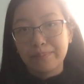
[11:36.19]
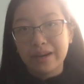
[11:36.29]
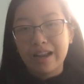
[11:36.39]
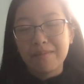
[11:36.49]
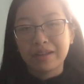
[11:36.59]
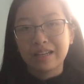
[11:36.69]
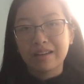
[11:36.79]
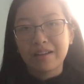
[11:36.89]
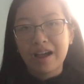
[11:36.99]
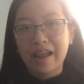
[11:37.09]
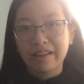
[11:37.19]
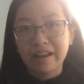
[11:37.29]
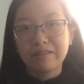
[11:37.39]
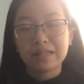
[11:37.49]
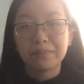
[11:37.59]
But I mean, I
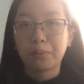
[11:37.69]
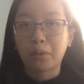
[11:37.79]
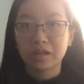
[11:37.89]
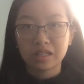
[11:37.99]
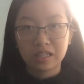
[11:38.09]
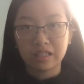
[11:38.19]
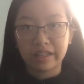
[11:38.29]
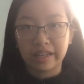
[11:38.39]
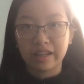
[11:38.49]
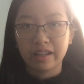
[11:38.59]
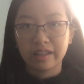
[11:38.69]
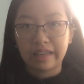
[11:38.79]
thought it was important to like